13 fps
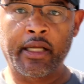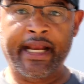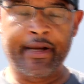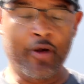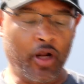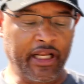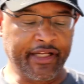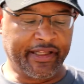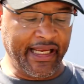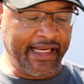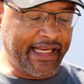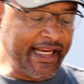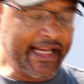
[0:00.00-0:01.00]
and only
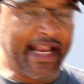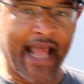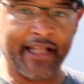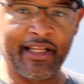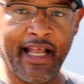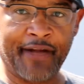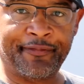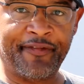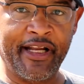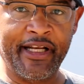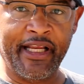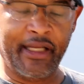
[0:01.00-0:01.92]
thing he got left in